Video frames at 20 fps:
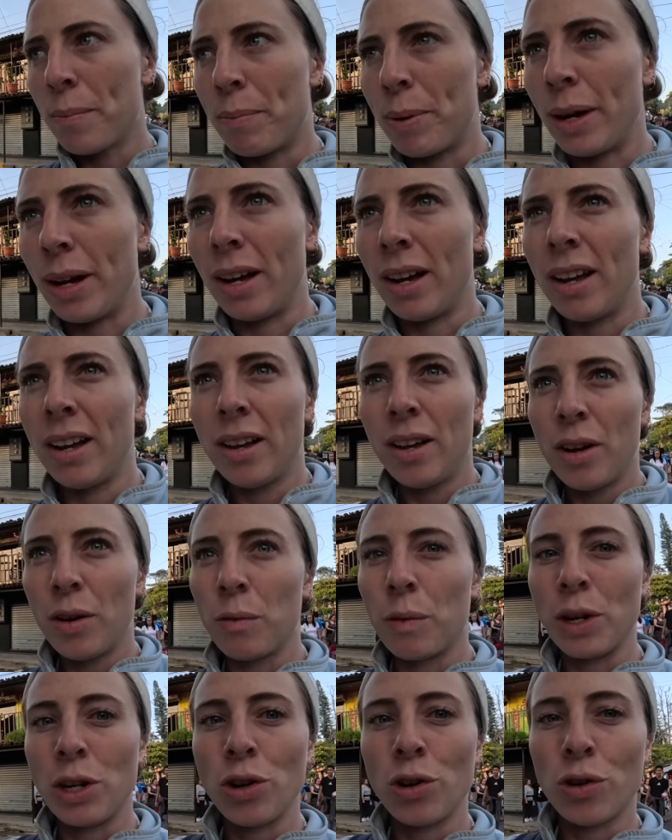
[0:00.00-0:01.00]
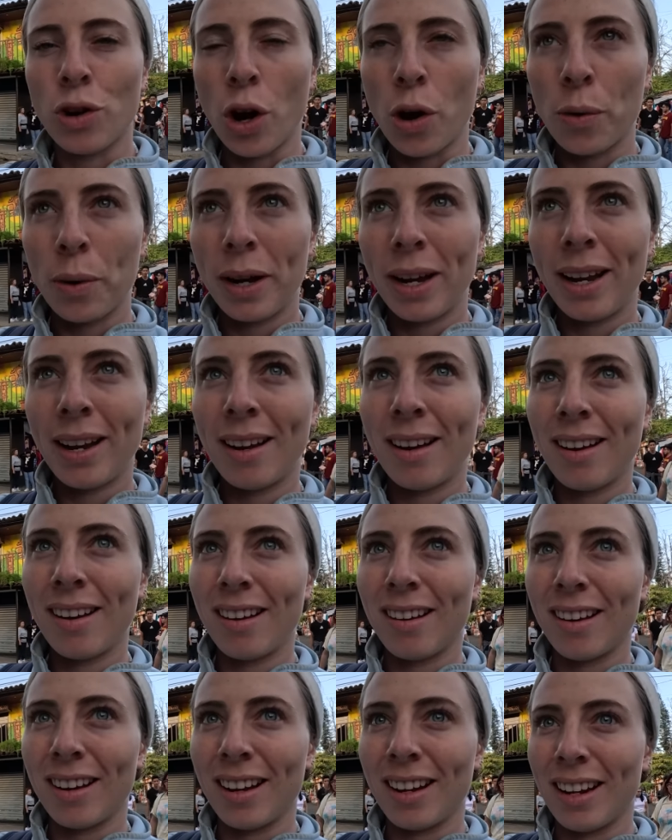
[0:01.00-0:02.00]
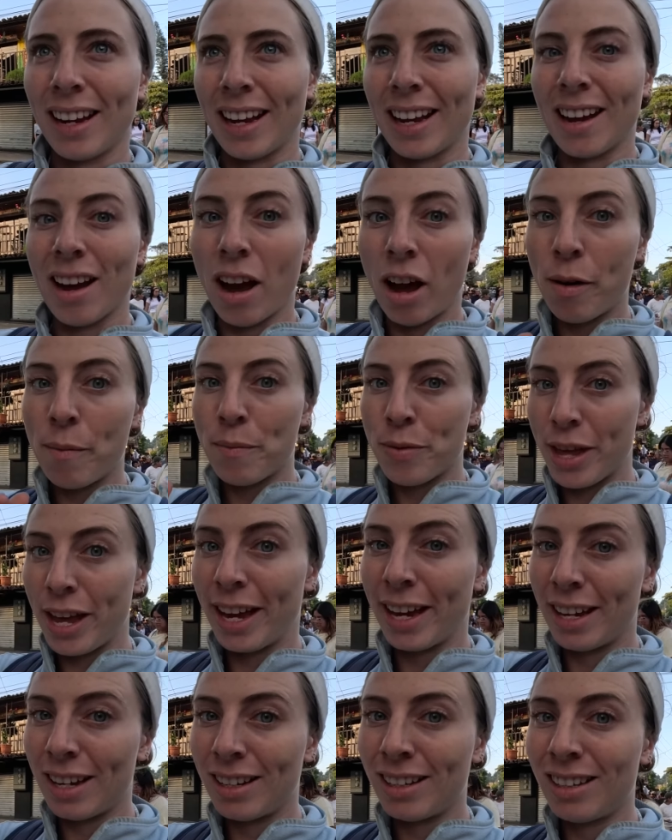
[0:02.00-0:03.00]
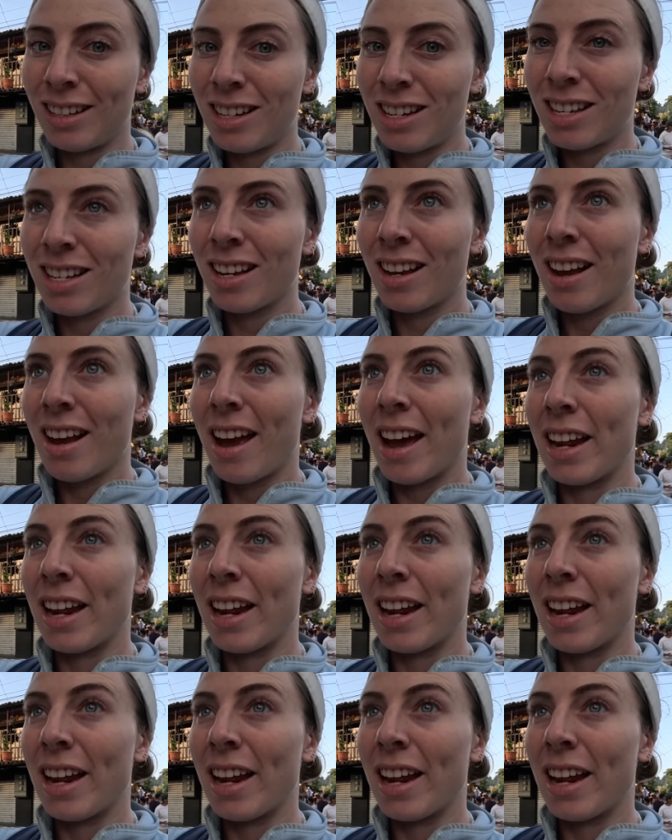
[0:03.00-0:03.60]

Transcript: but when you're going like up the hills